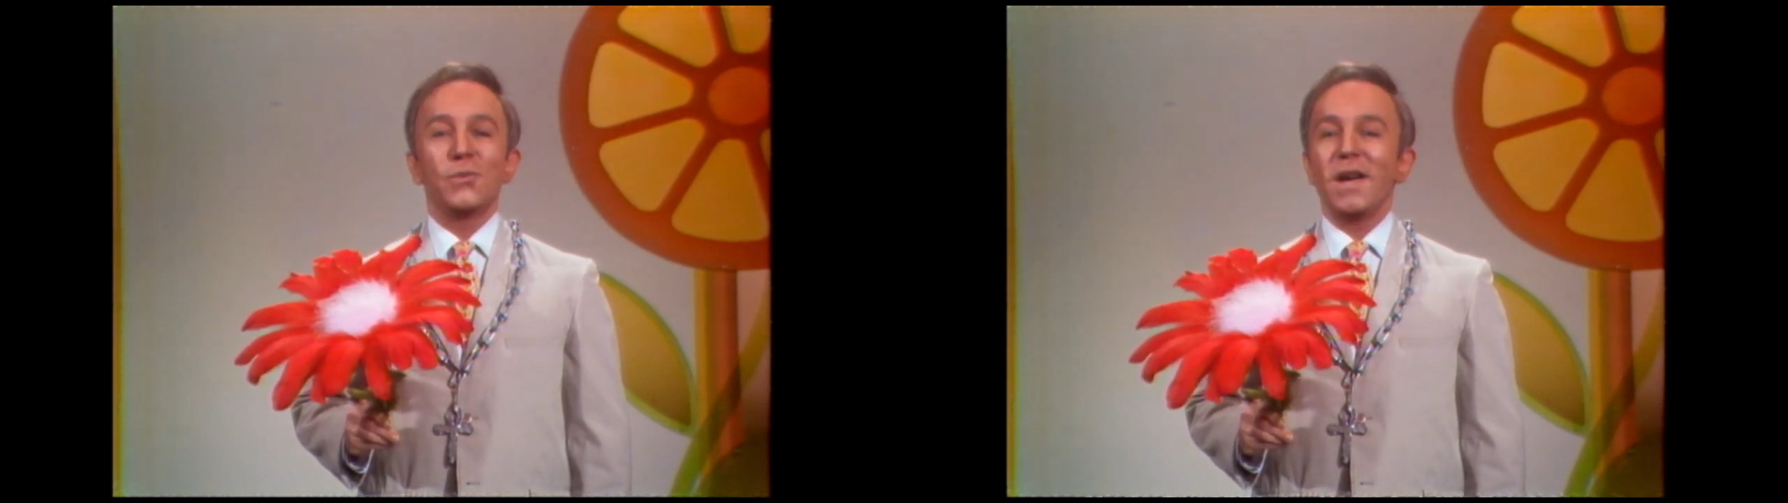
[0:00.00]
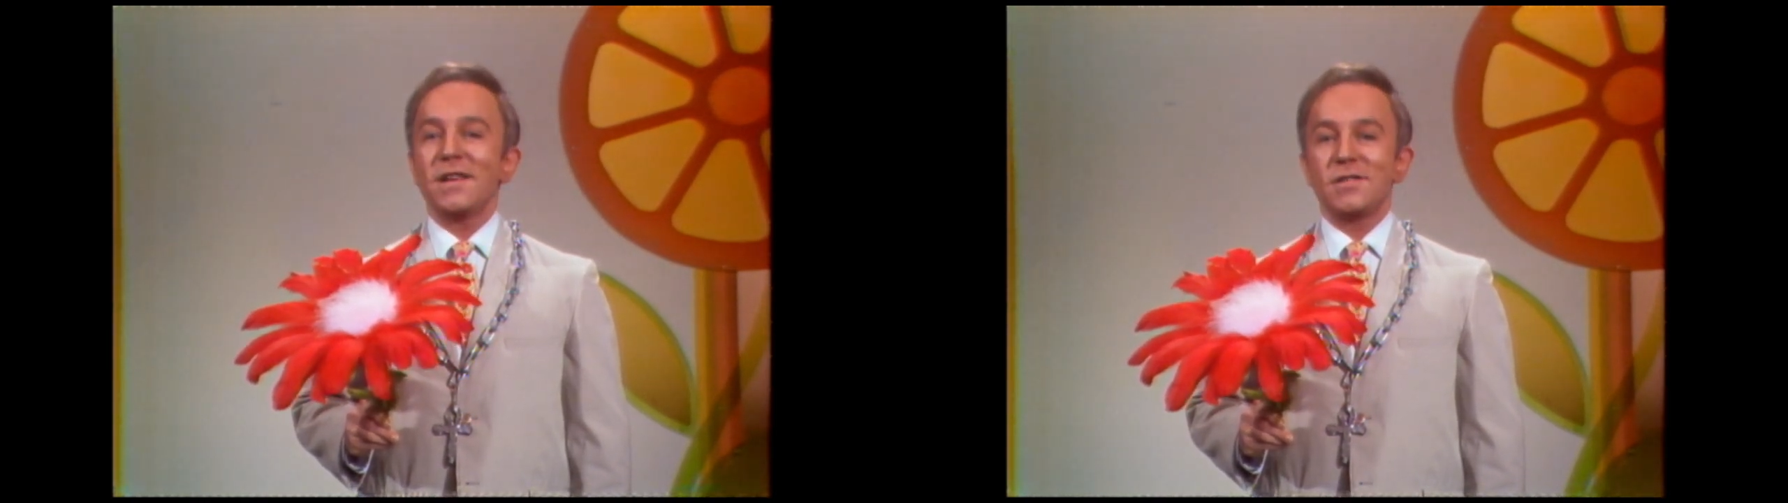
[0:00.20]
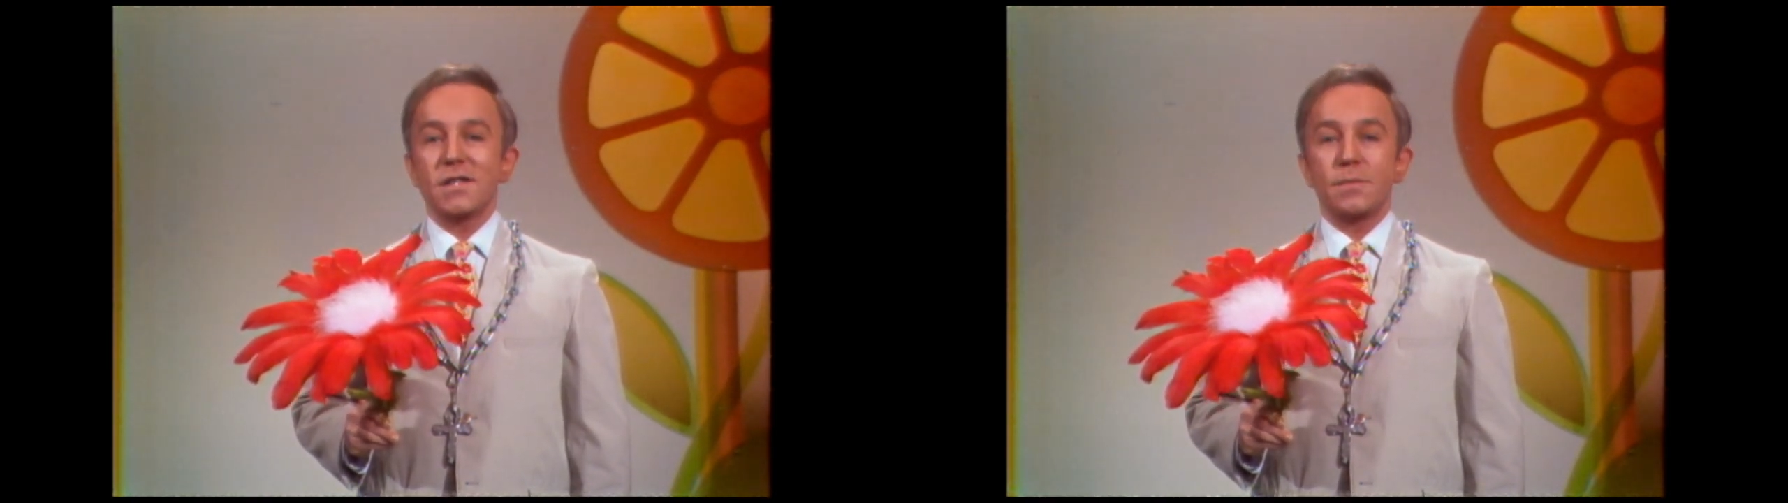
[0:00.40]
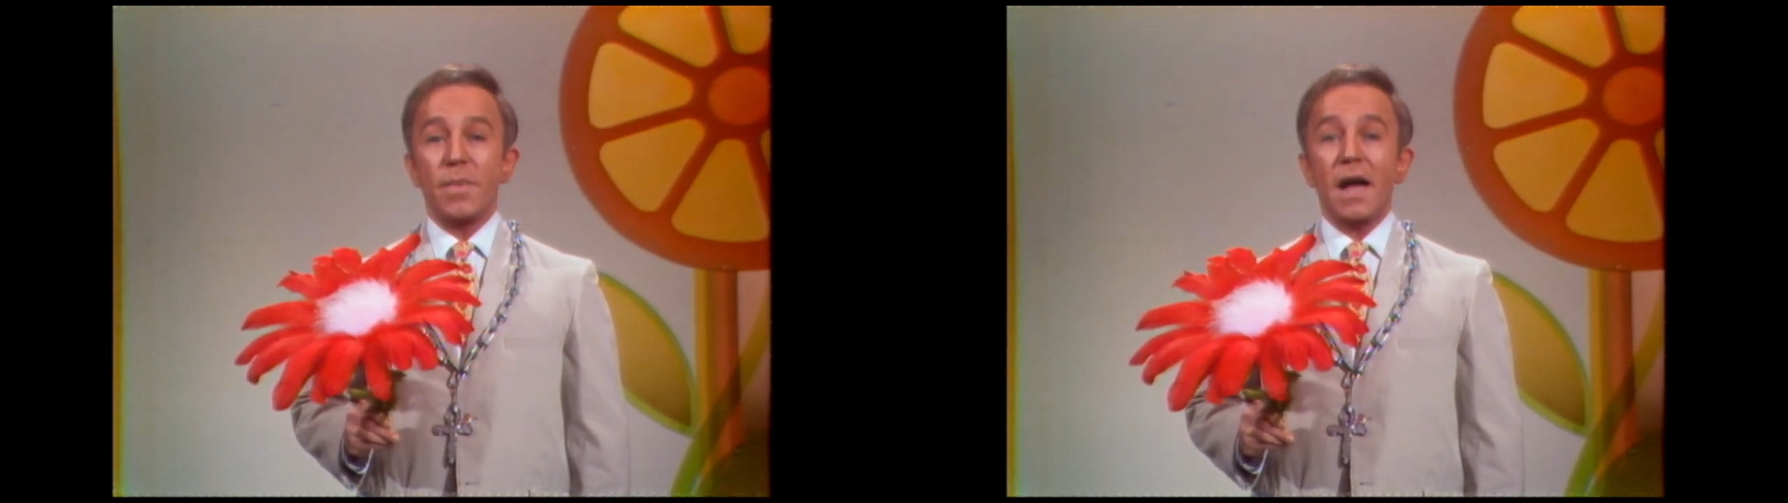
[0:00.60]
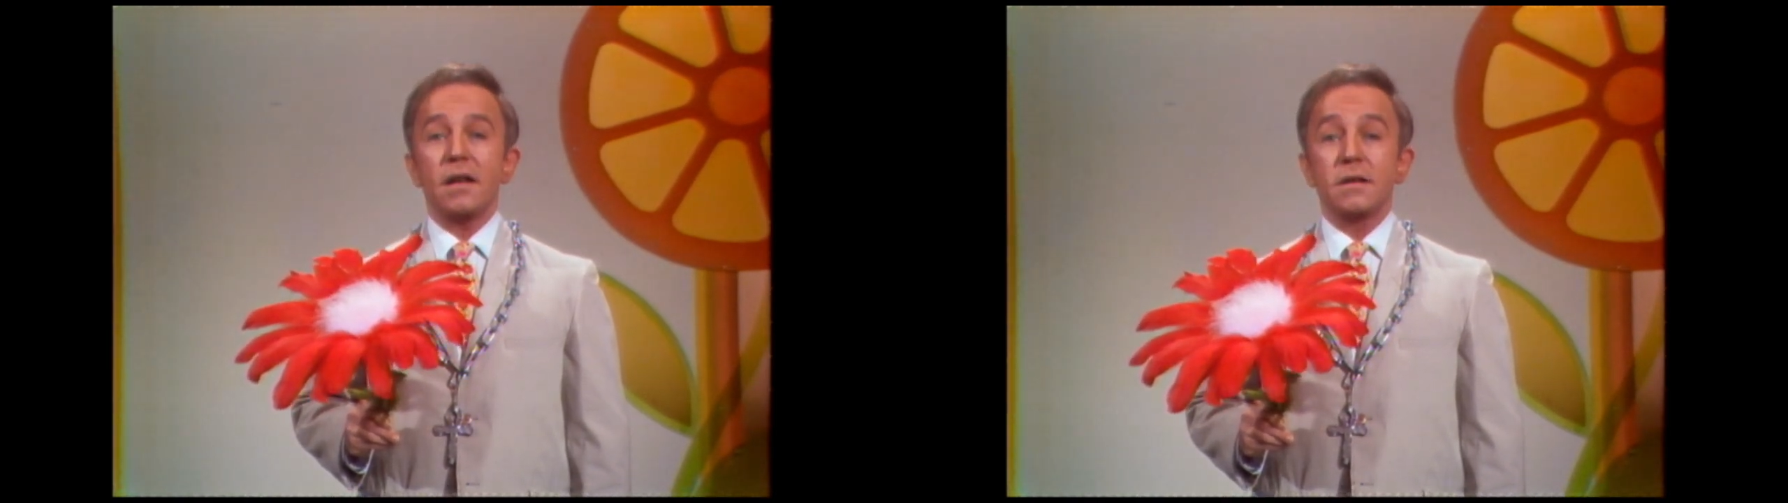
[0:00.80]
way it just
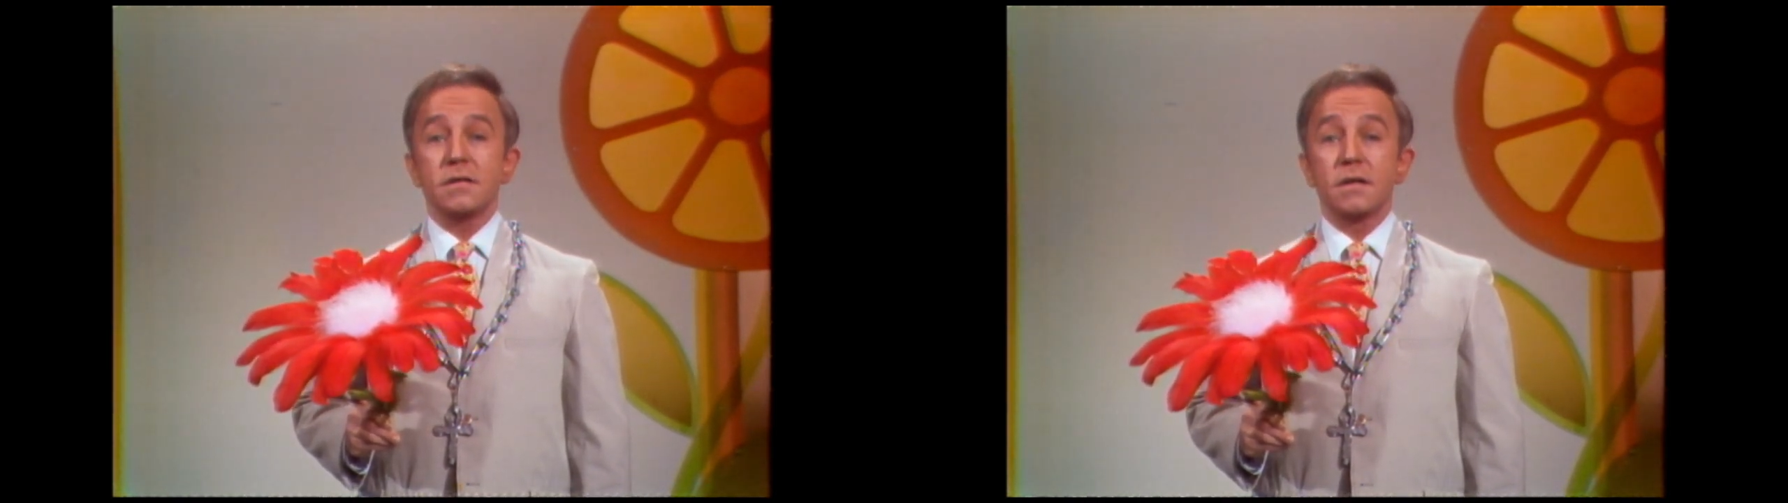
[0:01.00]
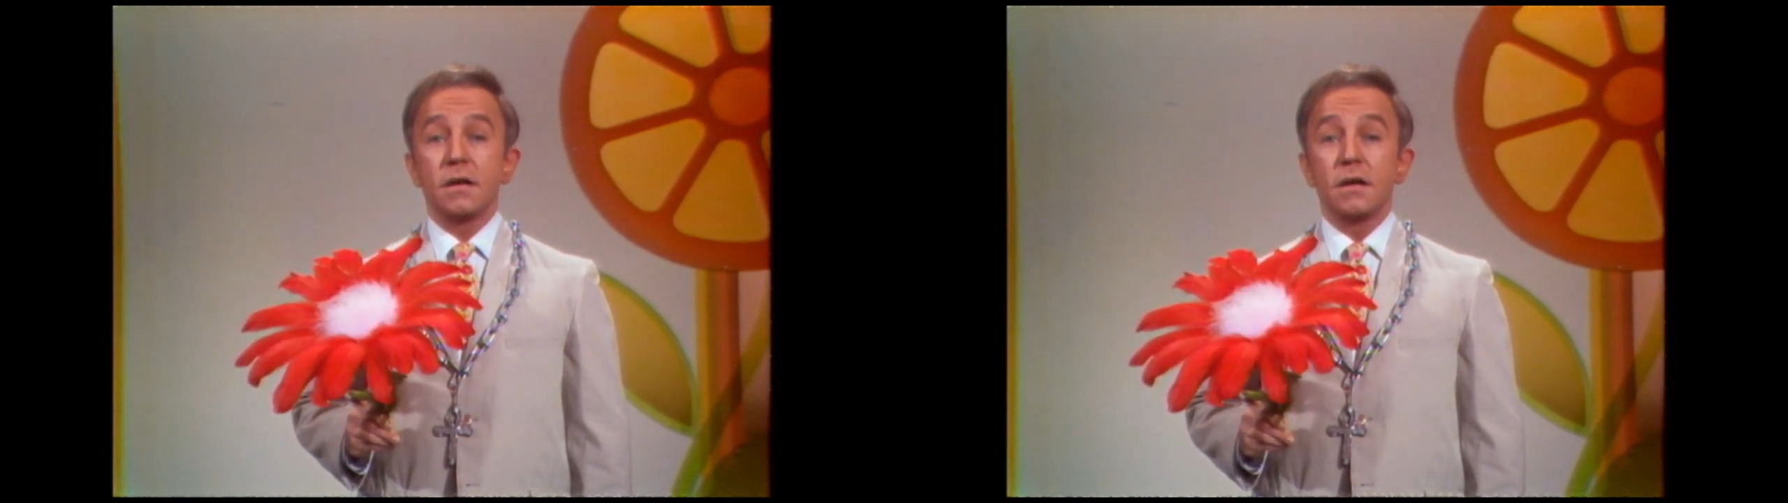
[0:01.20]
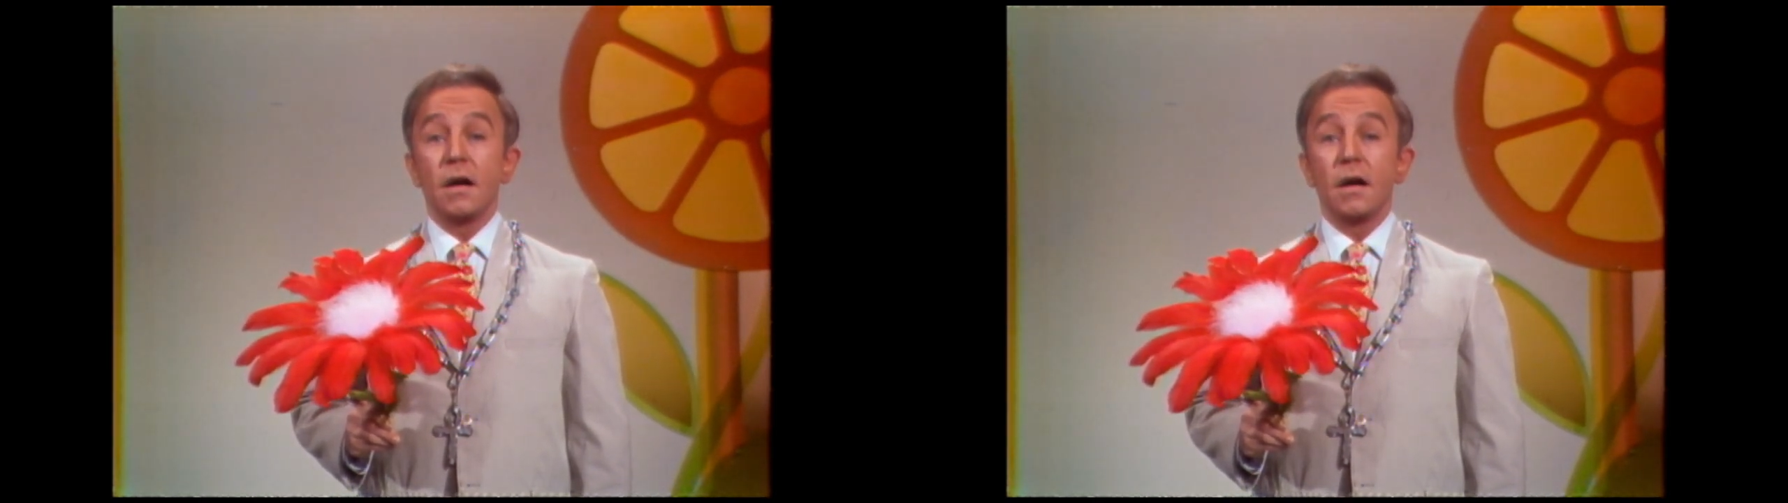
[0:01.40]
balanced,